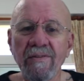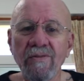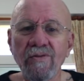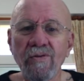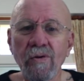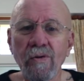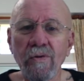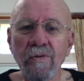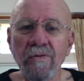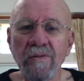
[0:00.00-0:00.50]

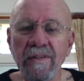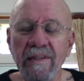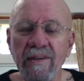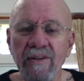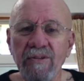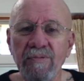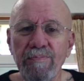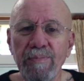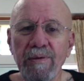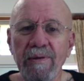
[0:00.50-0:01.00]
souls and the
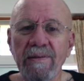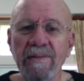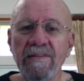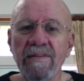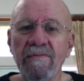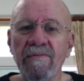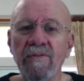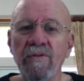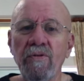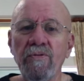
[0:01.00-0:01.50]
spirits
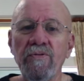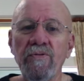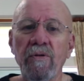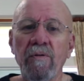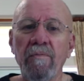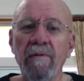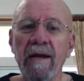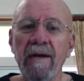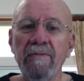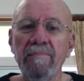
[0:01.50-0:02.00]
of those
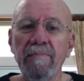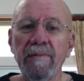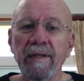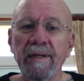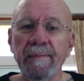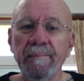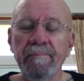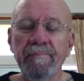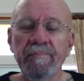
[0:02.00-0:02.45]
around me.